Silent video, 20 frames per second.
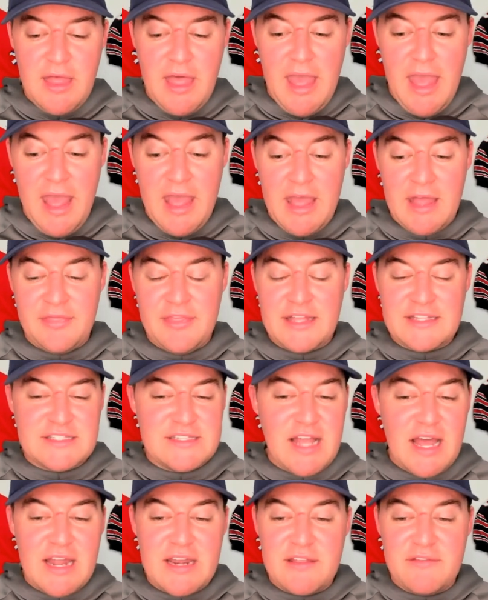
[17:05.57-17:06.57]
And
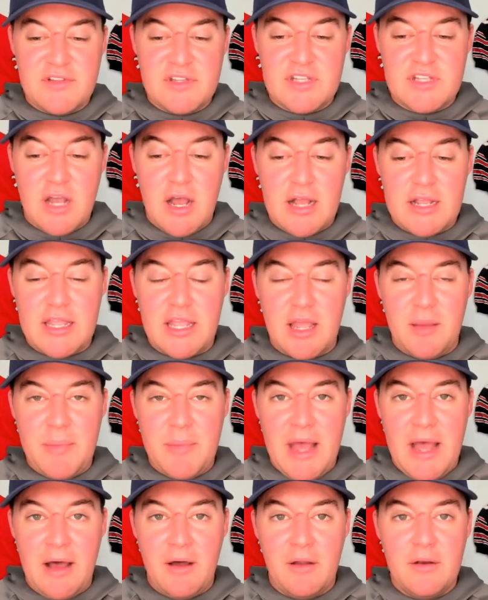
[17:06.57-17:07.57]
that's not even talking
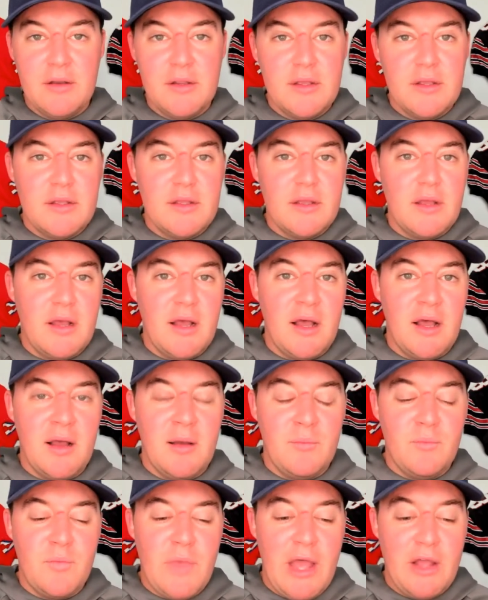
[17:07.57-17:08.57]
about
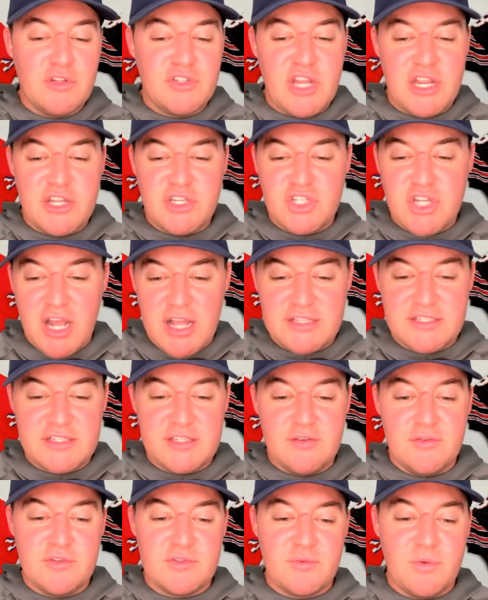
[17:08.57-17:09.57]
LJ
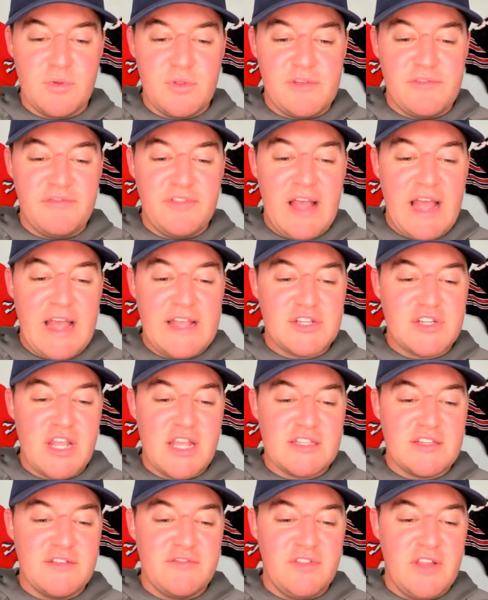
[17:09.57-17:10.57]
Johnson, who is really flash
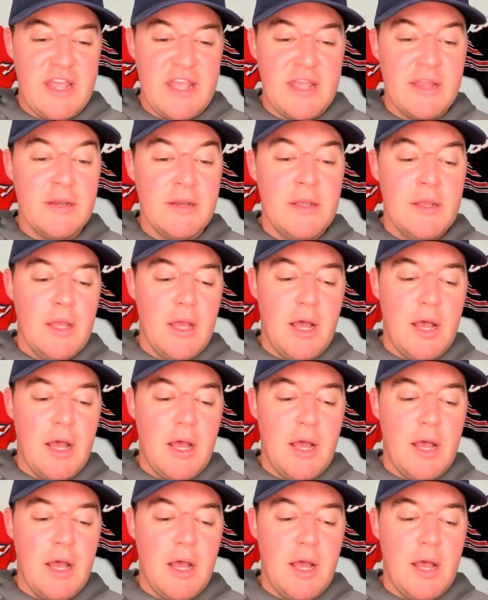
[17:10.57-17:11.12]
as of late.